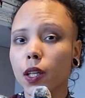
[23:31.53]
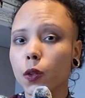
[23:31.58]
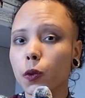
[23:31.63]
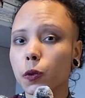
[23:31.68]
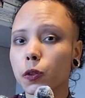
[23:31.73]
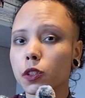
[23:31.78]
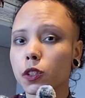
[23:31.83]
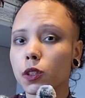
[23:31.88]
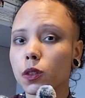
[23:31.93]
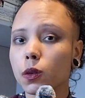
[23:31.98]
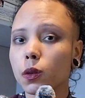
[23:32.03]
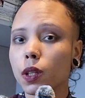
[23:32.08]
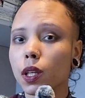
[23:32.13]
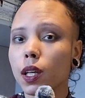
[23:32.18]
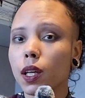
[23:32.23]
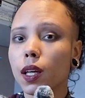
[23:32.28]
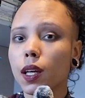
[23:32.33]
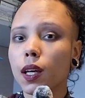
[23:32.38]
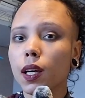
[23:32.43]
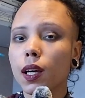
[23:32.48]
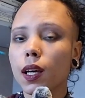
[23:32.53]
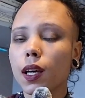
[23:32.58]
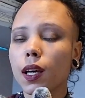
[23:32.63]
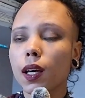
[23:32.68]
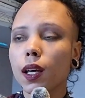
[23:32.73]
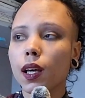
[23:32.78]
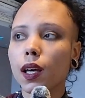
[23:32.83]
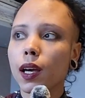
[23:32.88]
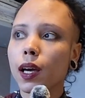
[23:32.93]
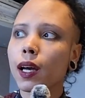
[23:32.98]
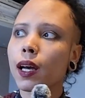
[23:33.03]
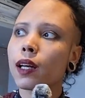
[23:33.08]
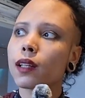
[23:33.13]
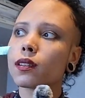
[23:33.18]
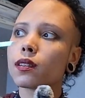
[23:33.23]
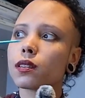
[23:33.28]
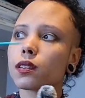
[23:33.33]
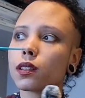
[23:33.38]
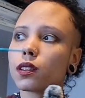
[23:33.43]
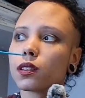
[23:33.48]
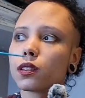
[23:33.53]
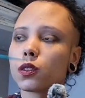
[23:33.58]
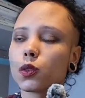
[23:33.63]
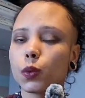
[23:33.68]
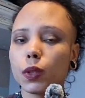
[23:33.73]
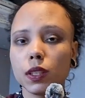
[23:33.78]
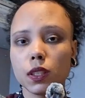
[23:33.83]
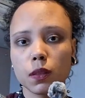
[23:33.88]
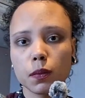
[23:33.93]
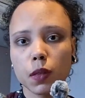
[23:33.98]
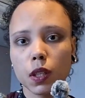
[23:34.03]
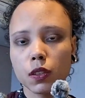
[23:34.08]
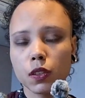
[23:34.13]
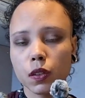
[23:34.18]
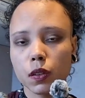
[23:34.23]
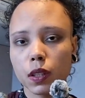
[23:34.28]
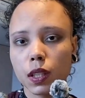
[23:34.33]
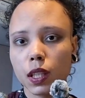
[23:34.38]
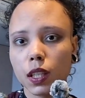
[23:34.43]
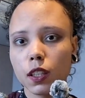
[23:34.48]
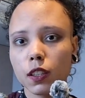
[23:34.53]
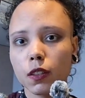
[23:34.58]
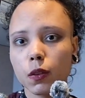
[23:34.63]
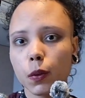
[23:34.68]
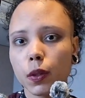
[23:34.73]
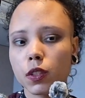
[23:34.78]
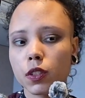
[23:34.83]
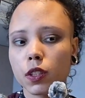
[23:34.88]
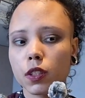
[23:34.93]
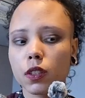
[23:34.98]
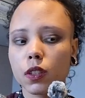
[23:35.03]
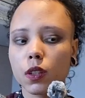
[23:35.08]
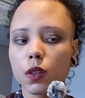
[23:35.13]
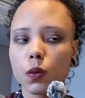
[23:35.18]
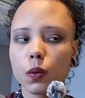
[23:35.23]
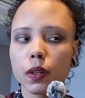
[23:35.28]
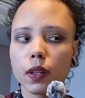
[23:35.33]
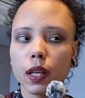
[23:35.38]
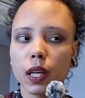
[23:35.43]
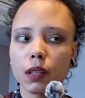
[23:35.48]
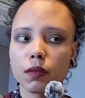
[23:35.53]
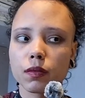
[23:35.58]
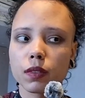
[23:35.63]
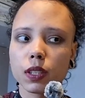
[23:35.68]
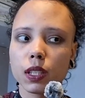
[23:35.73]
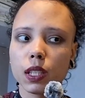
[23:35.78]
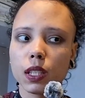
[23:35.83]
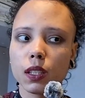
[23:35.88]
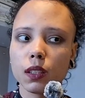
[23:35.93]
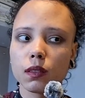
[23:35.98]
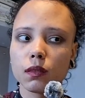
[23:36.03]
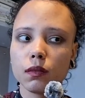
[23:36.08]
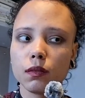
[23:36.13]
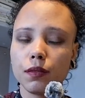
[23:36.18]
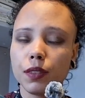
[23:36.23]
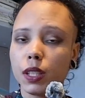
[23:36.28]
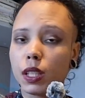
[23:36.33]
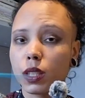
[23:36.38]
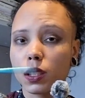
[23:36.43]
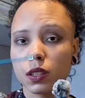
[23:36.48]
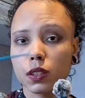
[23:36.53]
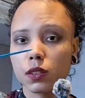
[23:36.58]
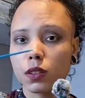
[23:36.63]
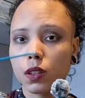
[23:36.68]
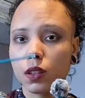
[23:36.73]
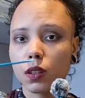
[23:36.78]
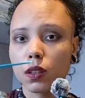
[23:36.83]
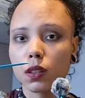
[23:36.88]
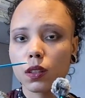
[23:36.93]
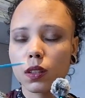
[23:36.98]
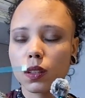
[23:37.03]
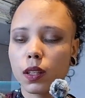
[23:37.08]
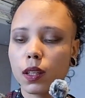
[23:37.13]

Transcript: I will do Cat's Sweet Tomato heel, which I do with every vanilla sock.